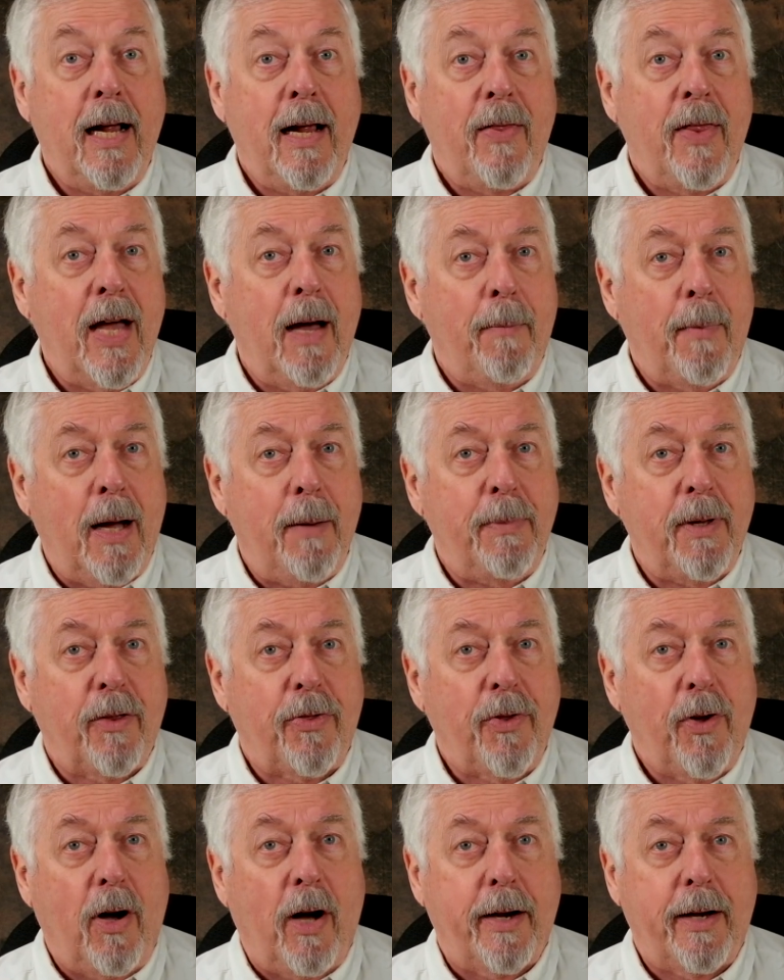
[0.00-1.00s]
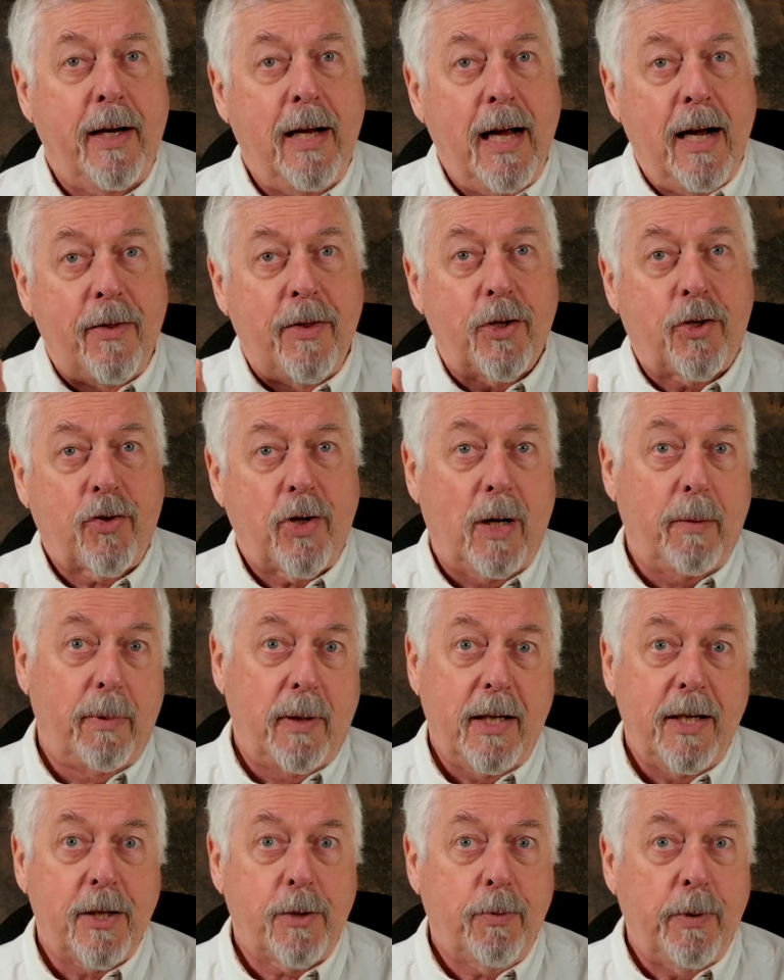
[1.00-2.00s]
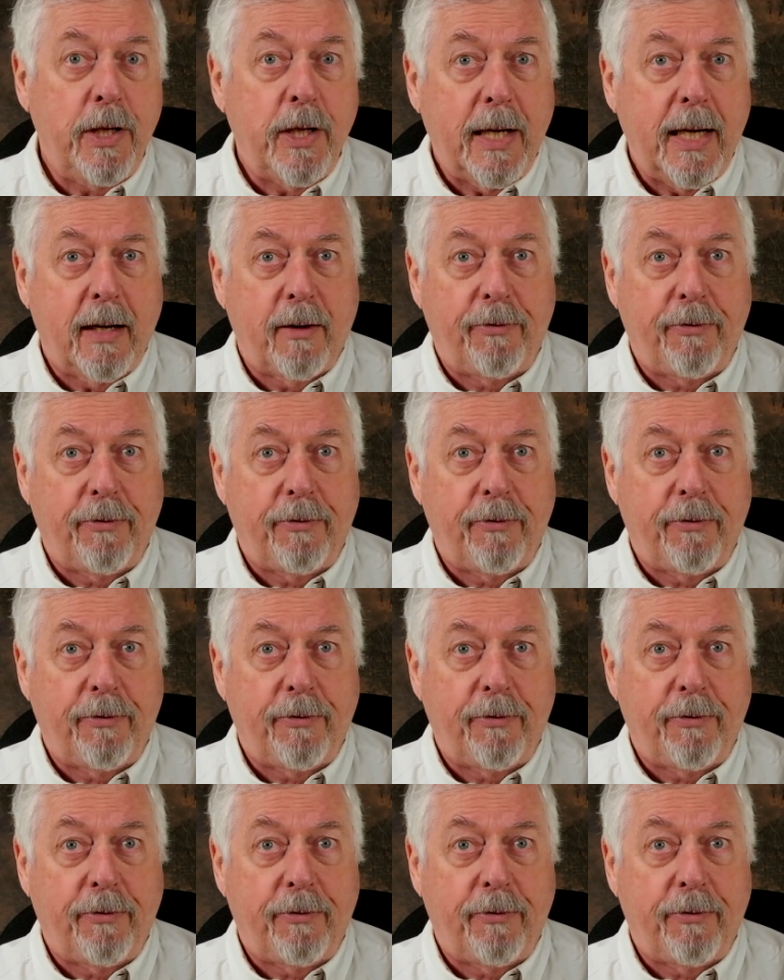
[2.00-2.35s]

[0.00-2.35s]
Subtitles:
That might be a thought. The trouble is when you get